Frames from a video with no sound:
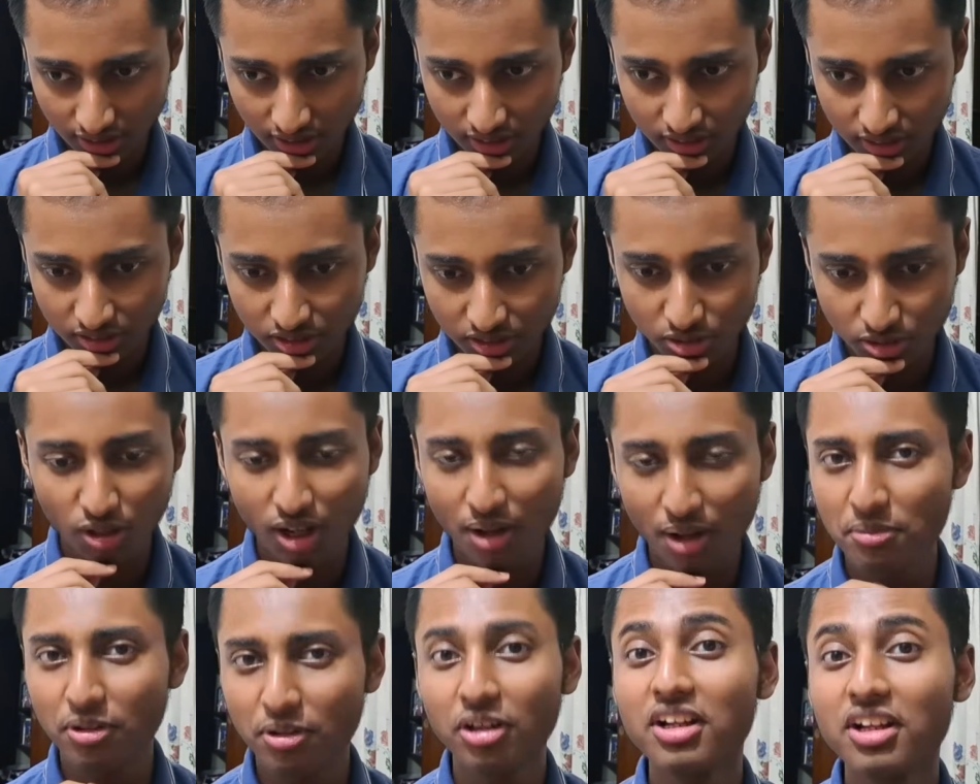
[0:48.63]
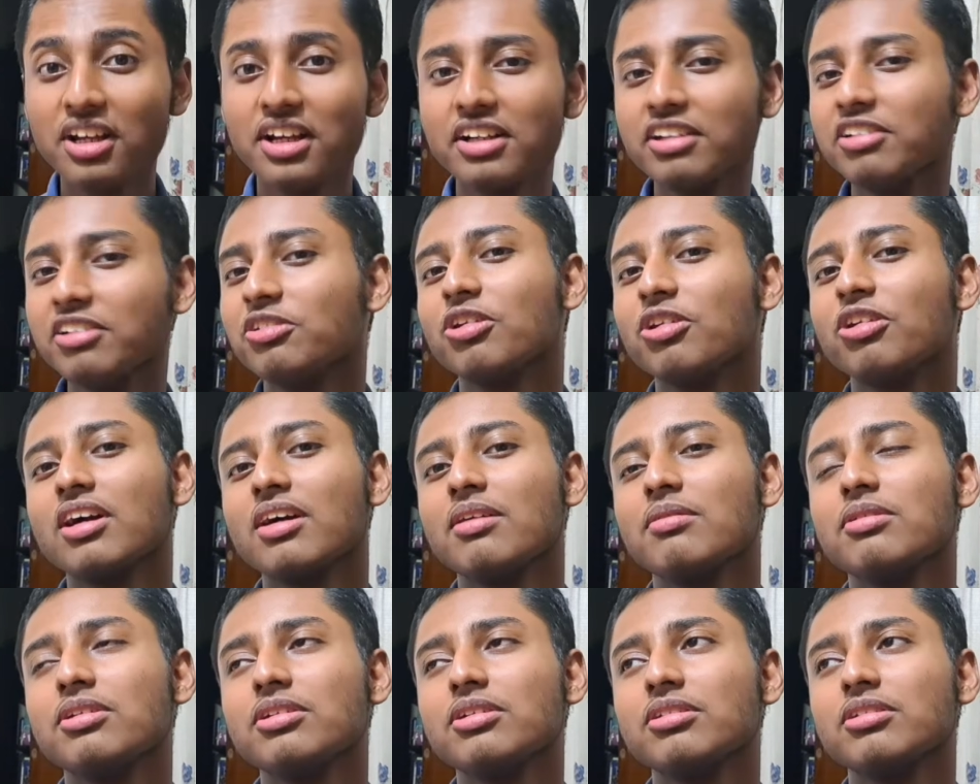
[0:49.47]
So I'm not here to talk
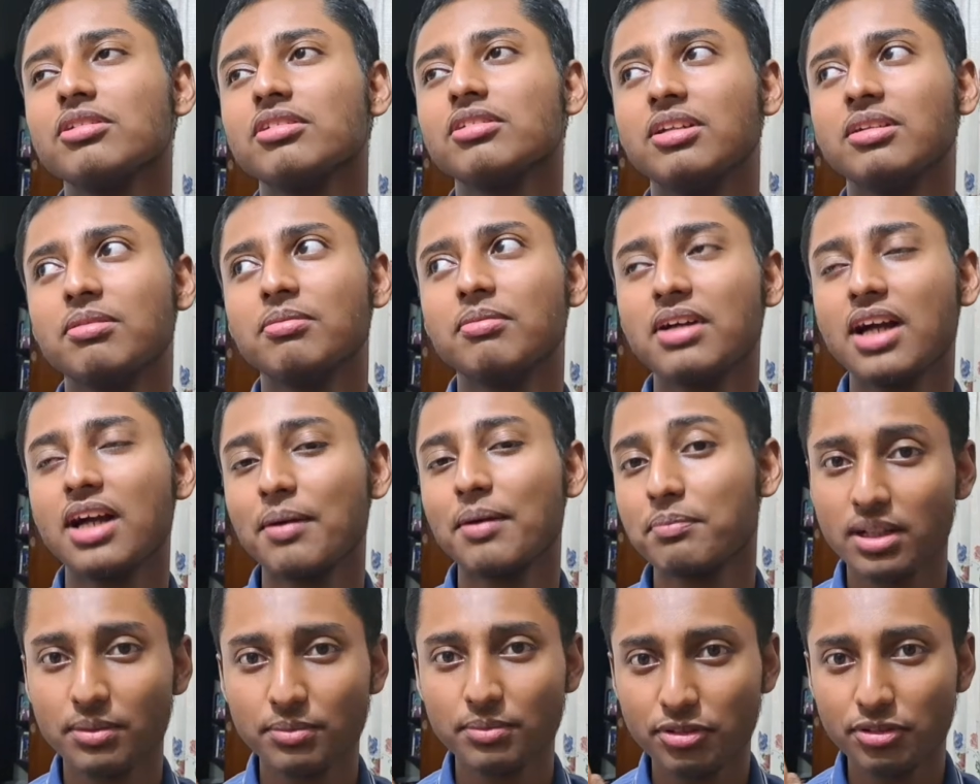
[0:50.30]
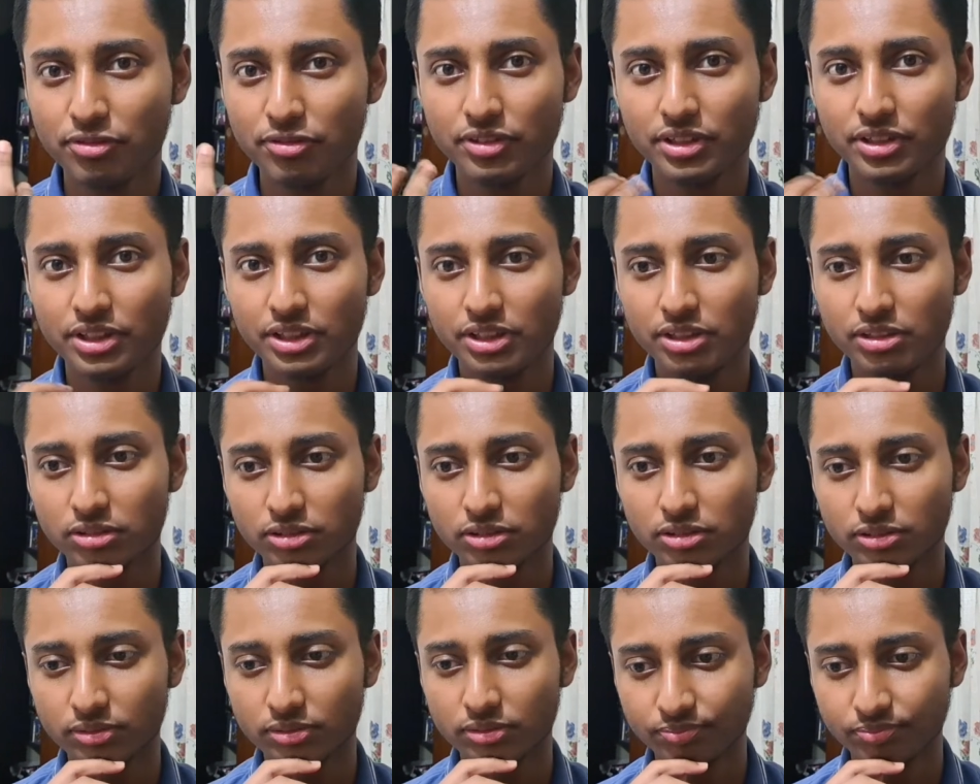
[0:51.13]
about my upcoming video.
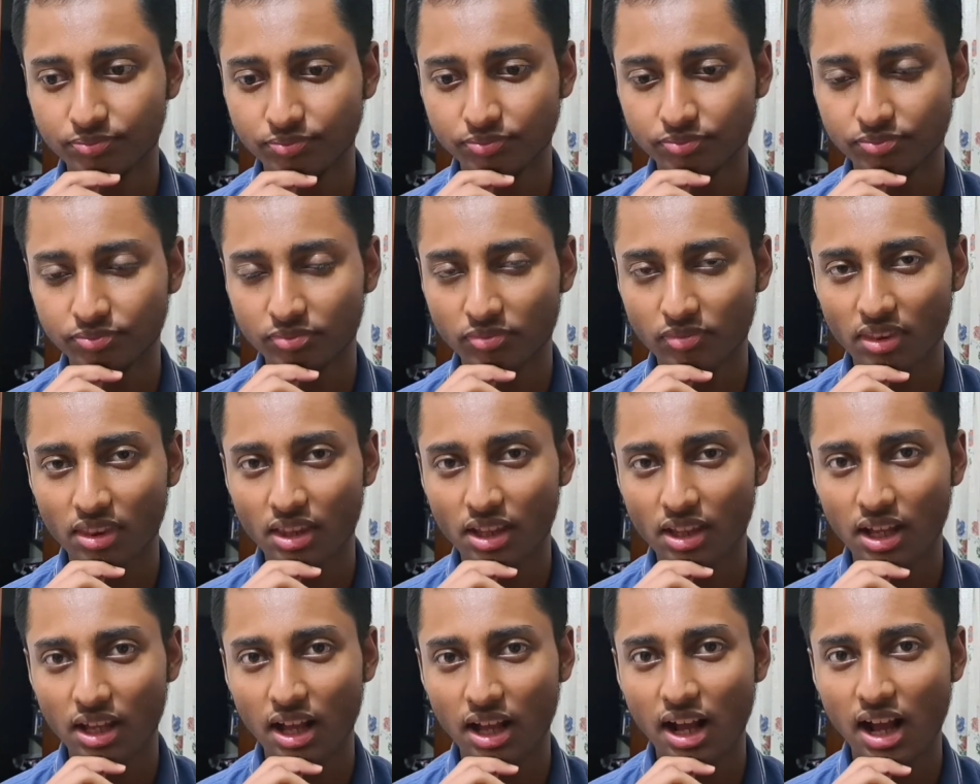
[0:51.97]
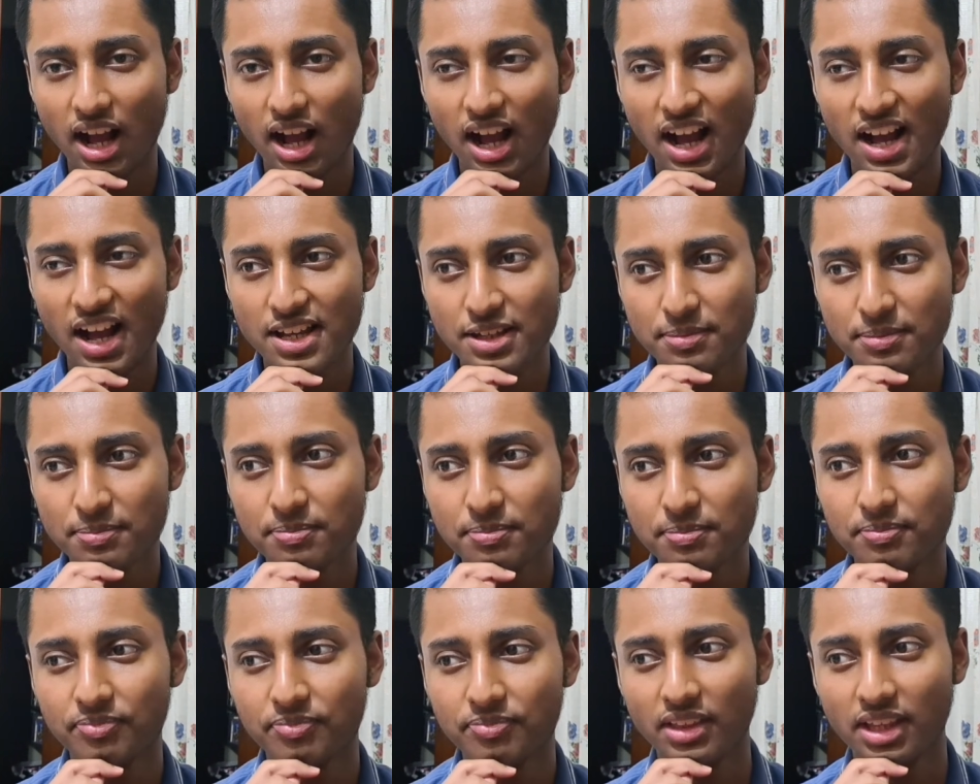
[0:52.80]
I am
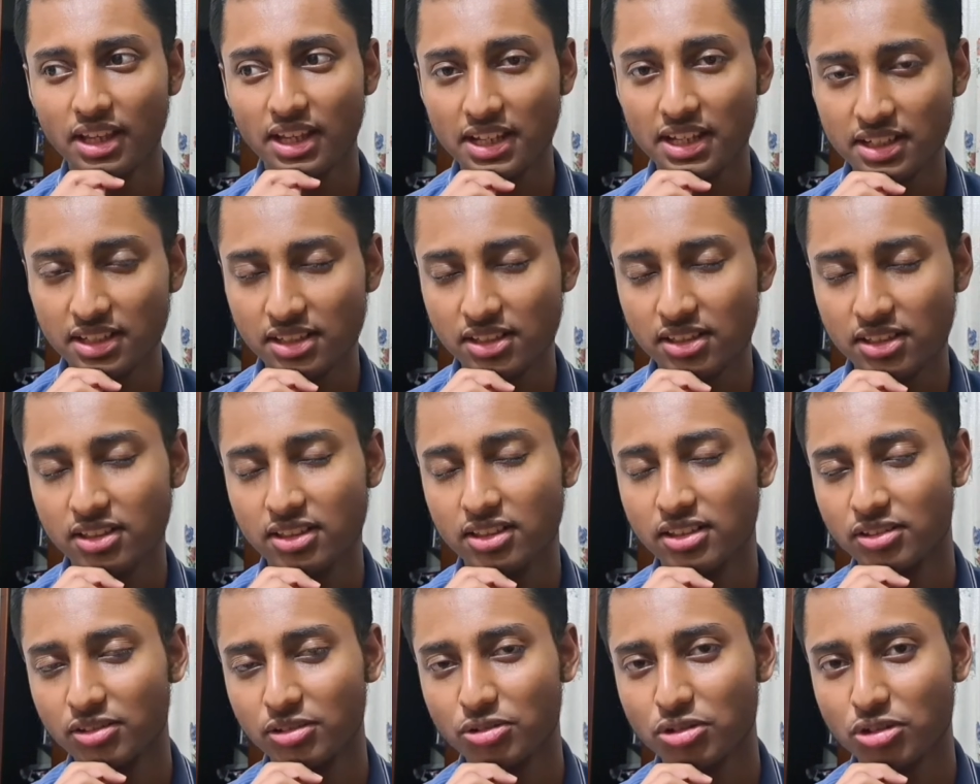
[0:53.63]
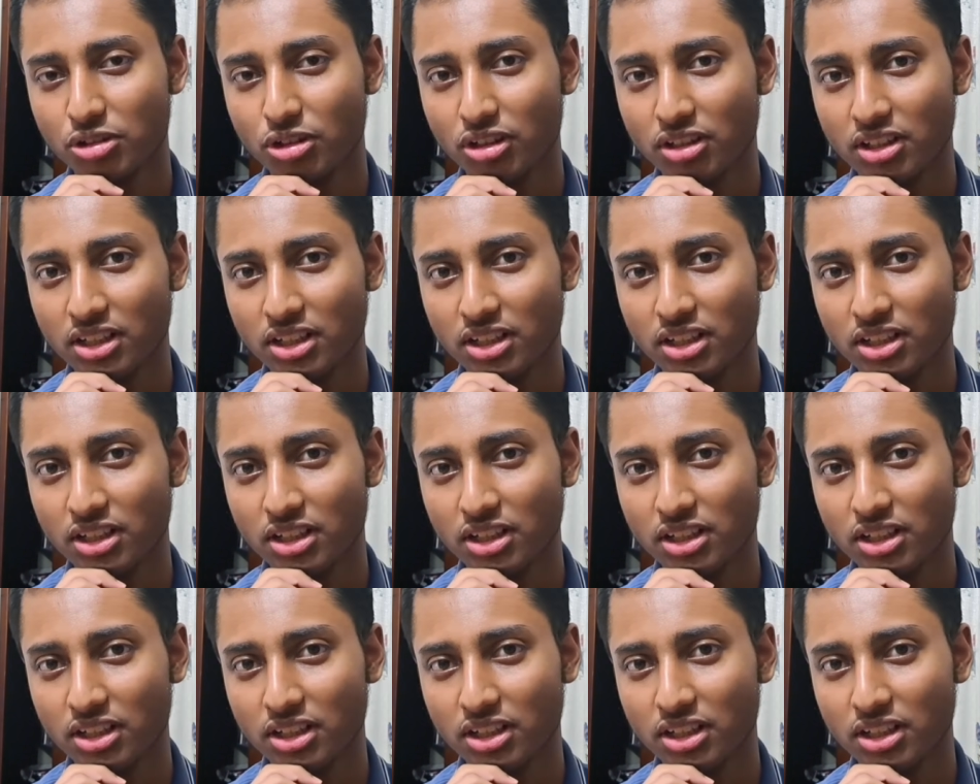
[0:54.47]
here to talk